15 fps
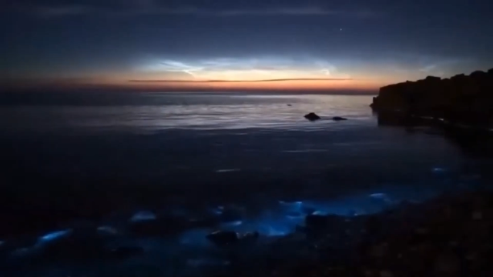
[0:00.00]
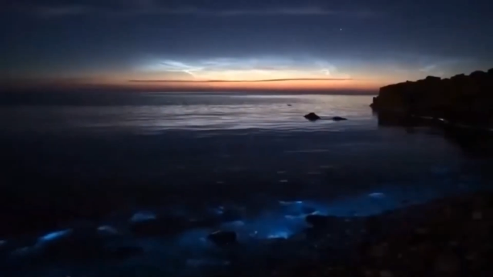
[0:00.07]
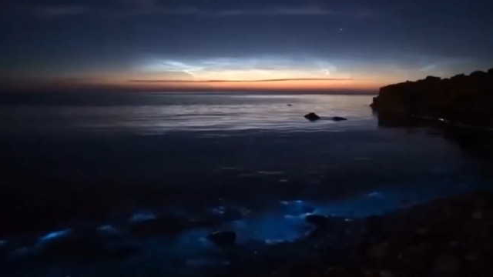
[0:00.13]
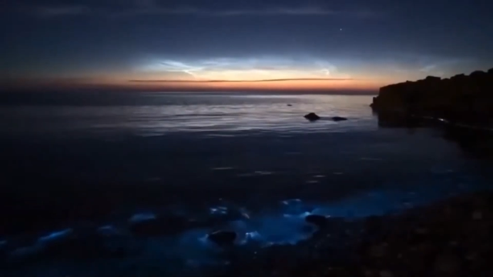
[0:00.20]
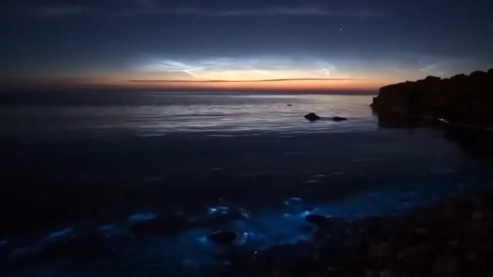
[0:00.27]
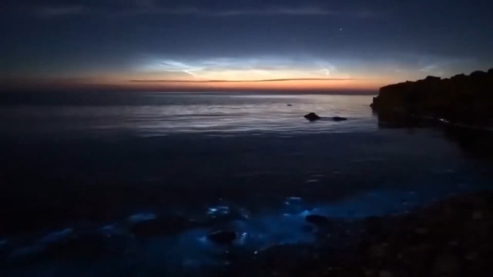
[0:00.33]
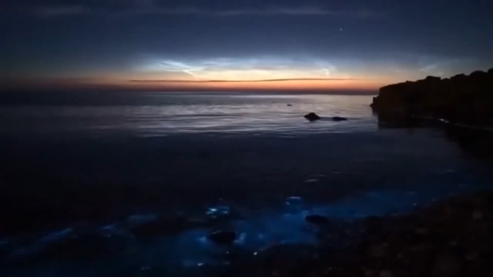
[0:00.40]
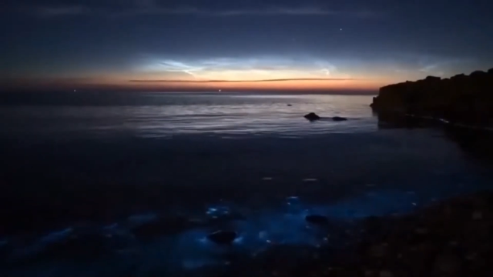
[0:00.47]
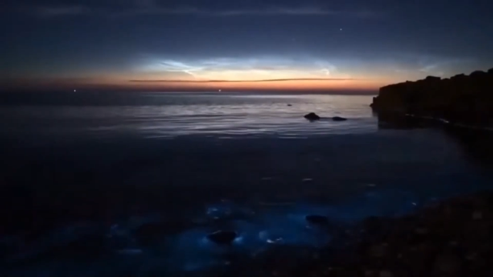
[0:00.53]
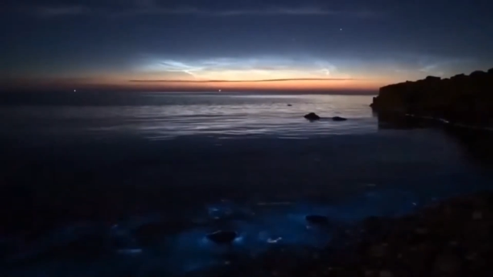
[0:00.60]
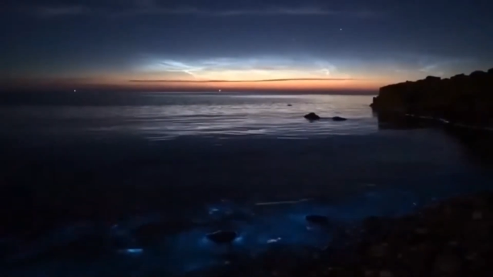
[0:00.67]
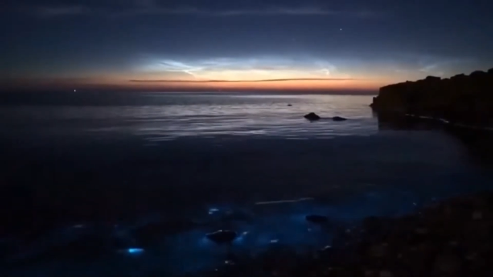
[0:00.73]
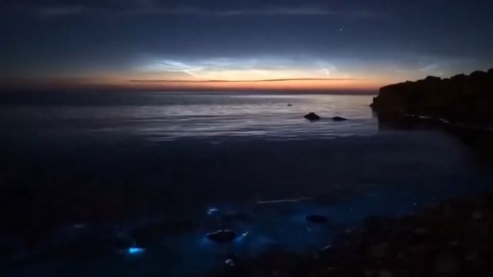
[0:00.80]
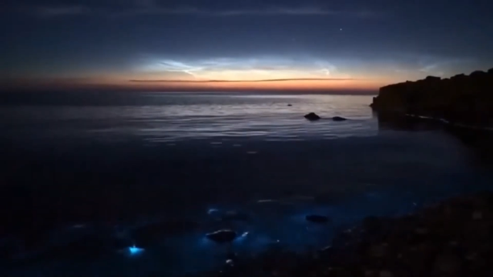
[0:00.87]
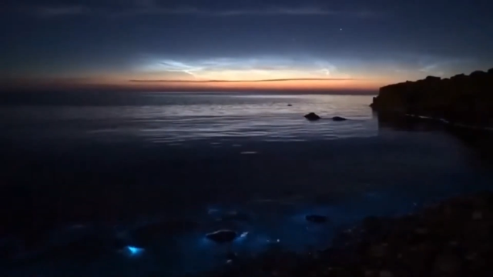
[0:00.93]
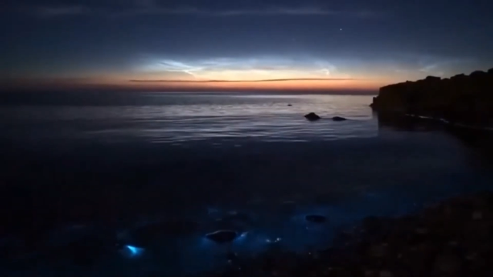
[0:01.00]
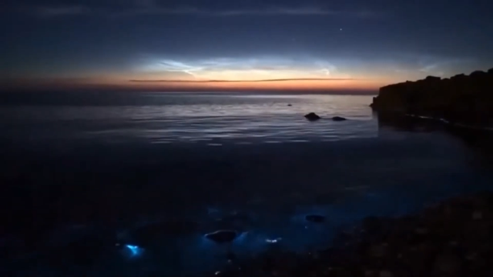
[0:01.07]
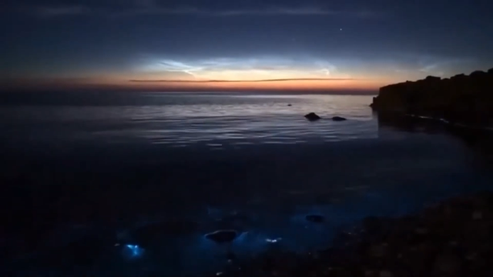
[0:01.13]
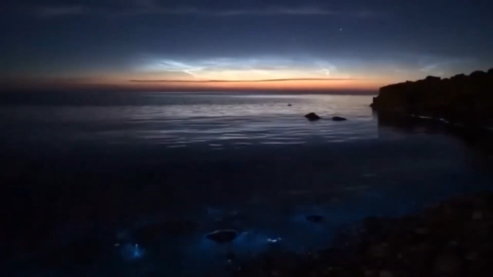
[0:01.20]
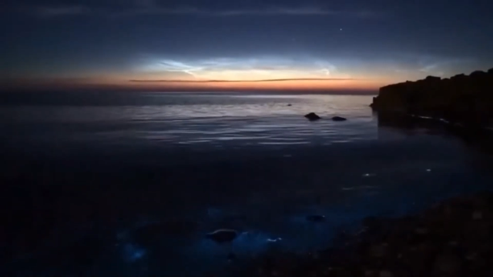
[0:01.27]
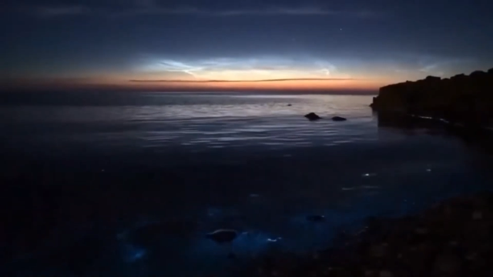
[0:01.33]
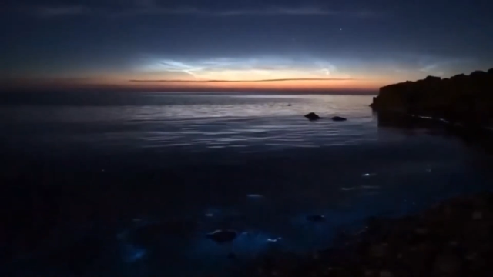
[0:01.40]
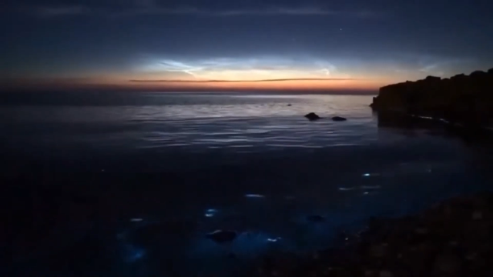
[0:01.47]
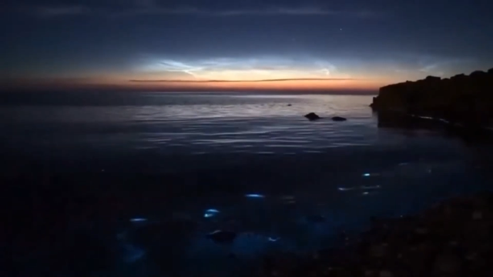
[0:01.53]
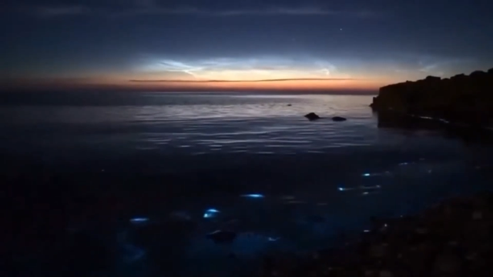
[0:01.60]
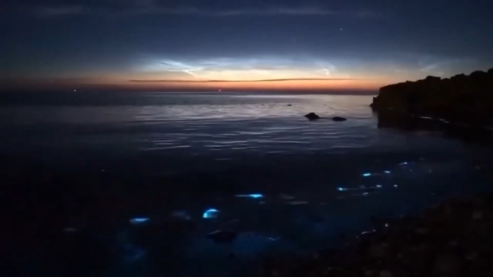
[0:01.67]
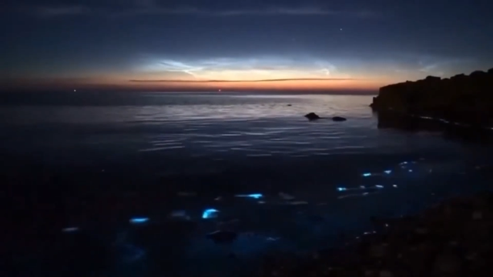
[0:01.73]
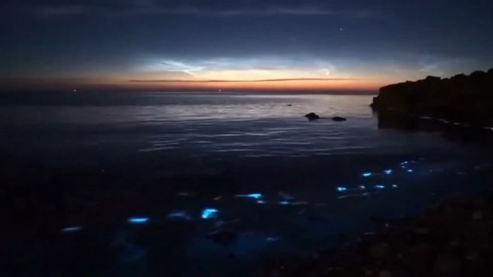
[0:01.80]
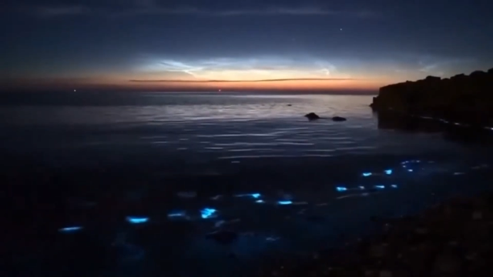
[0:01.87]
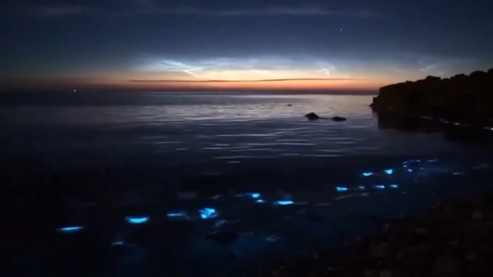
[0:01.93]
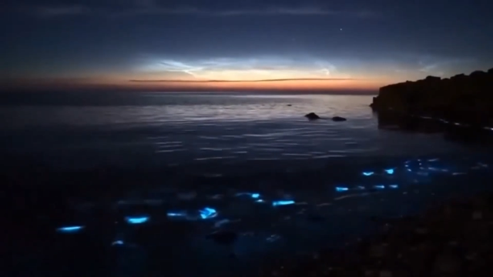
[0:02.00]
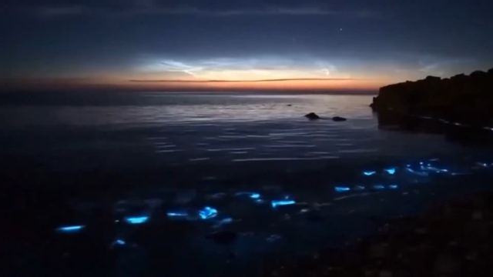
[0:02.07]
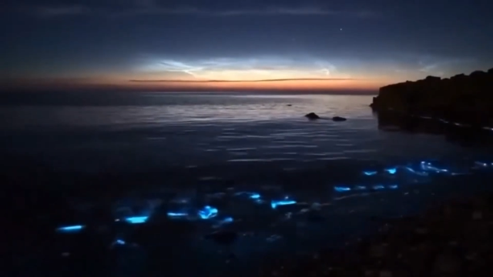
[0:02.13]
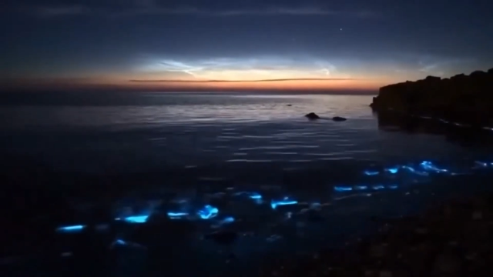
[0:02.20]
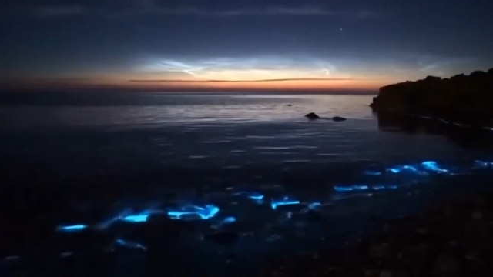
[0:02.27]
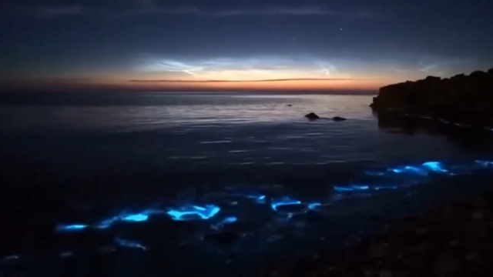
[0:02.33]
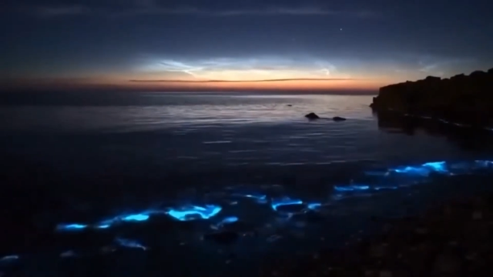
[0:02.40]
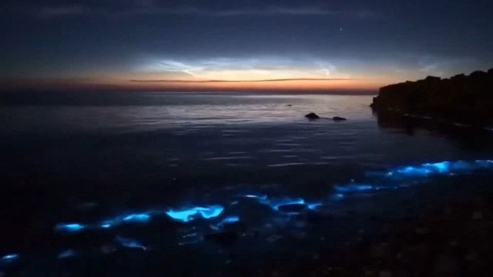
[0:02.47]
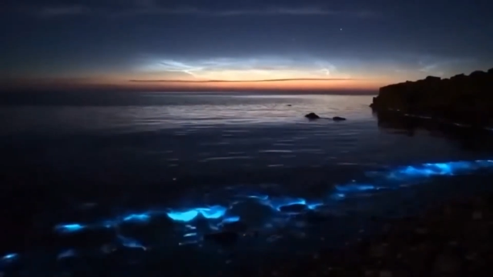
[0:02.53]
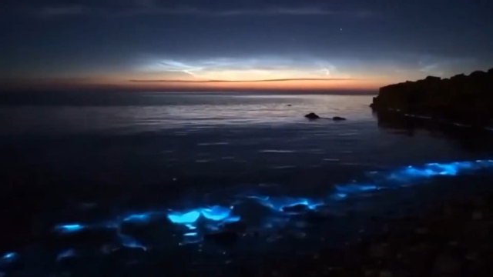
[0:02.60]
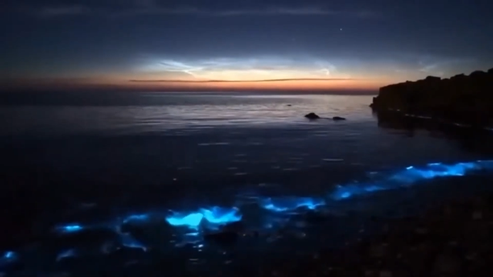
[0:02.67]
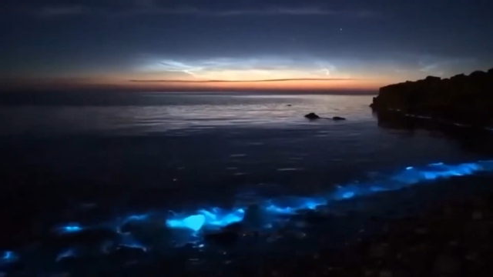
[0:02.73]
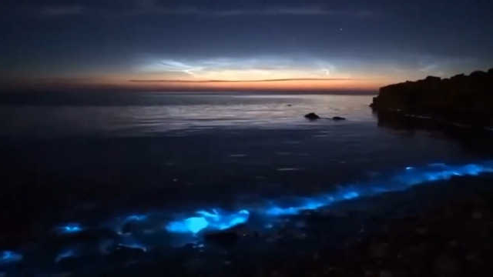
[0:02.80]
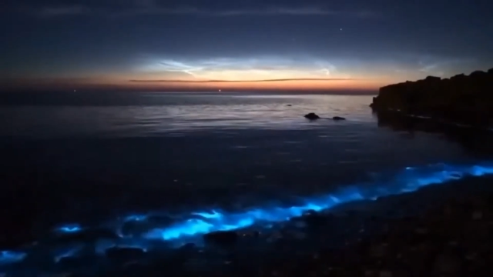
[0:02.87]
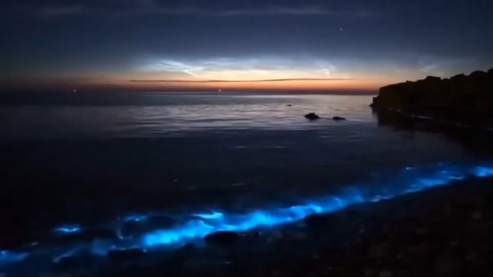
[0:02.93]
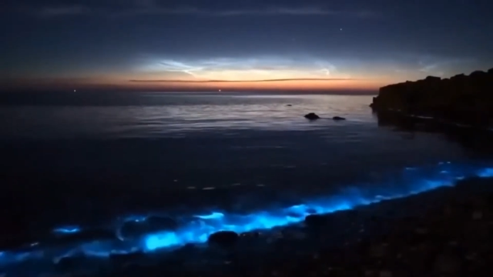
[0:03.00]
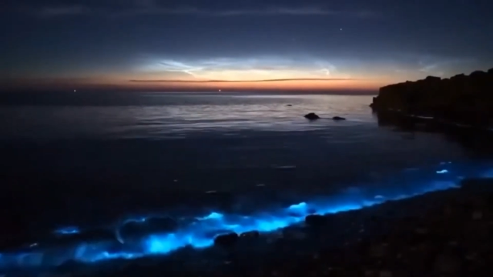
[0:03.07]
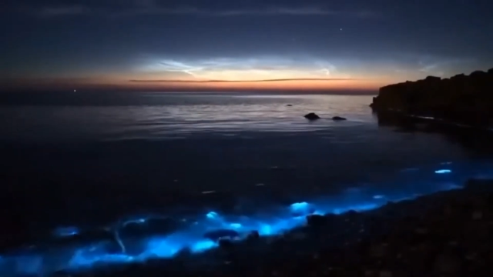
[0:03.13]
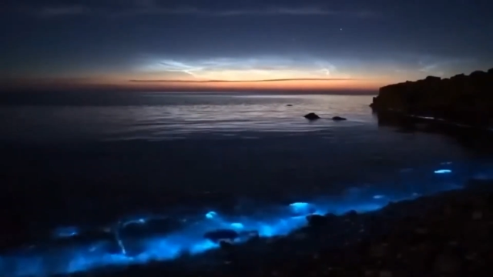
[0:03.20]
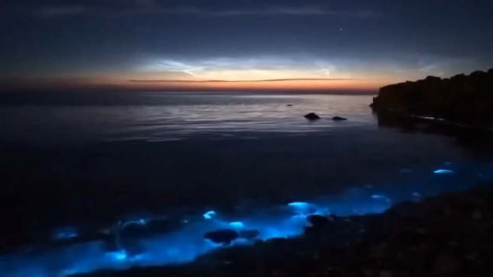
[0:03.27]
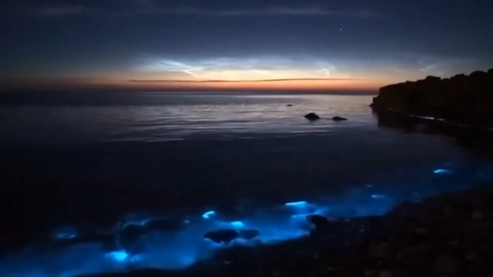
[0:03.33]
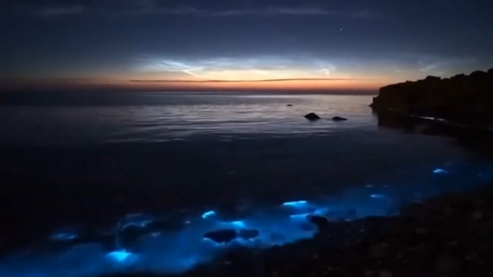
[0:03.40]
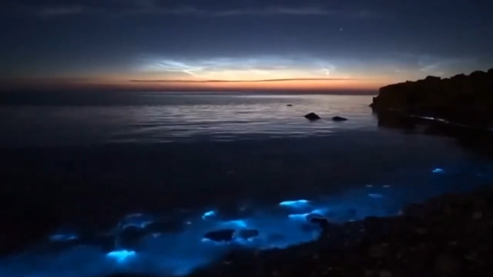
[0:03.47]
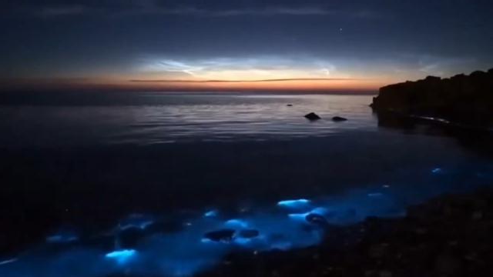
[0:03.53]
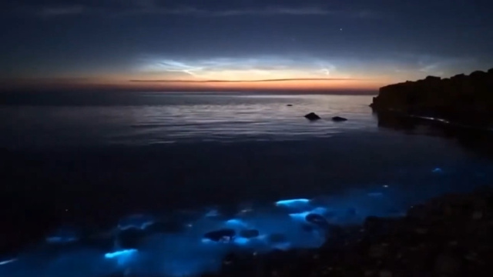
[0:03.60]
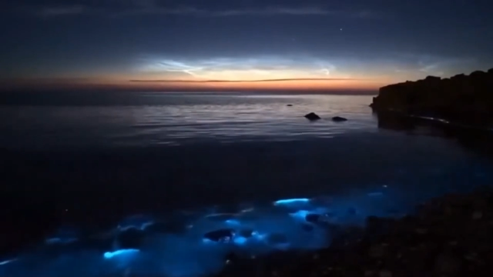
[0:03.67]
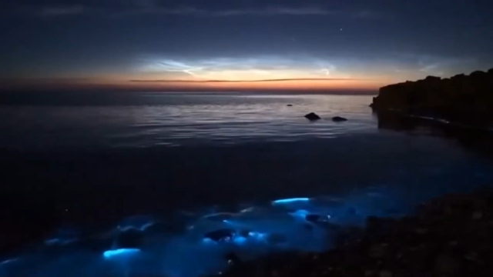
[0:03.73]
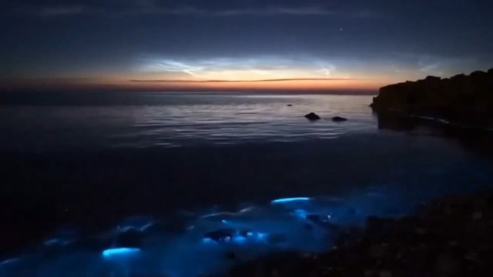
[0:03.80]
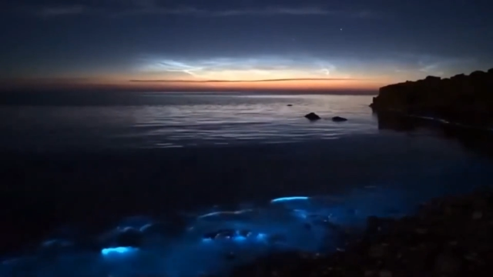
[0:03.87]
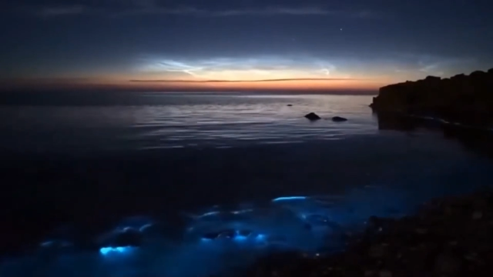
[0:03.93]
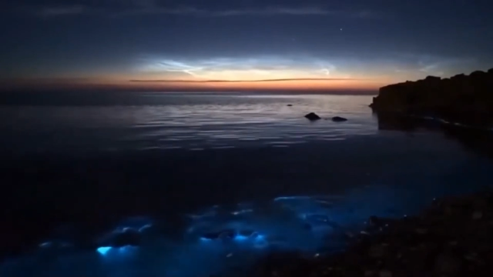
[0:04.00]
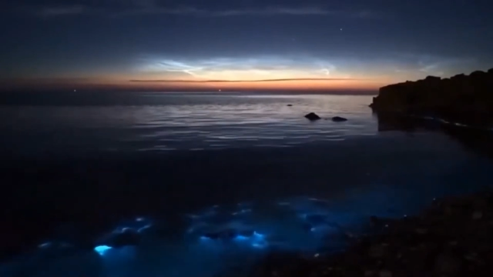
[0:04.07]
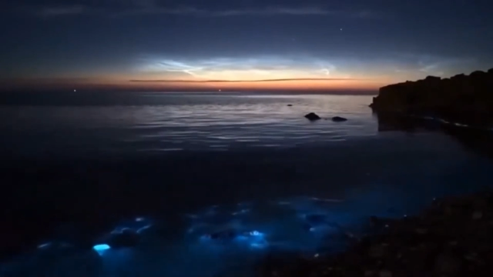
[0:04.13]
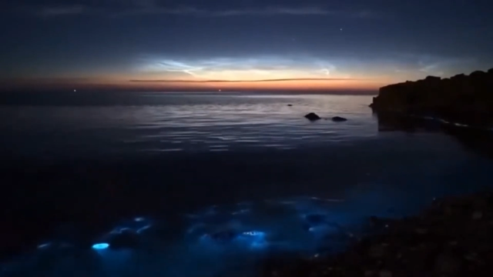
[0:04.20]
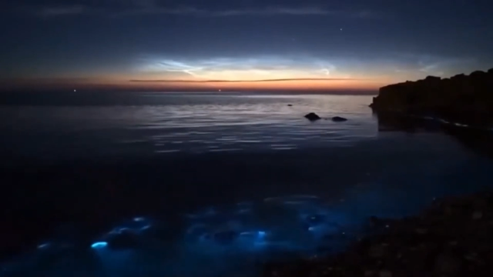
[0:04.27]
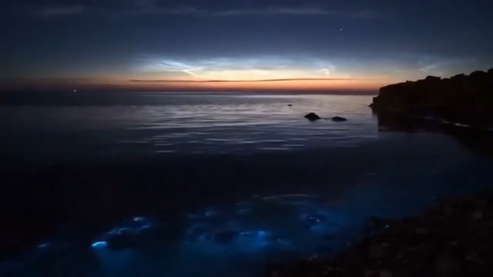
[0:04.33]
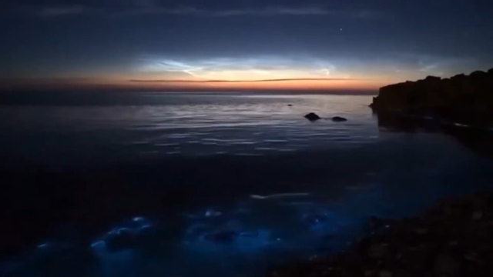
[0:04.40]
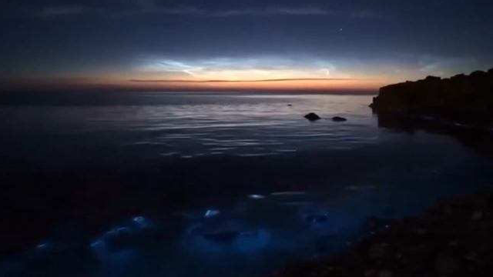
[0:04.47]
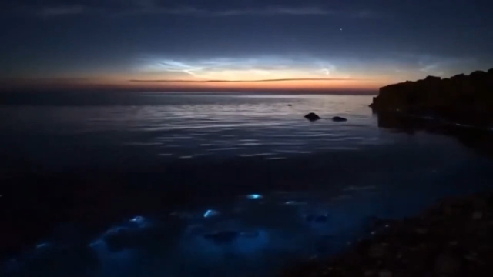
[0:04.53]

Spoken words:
Nobody's mouth can be seen.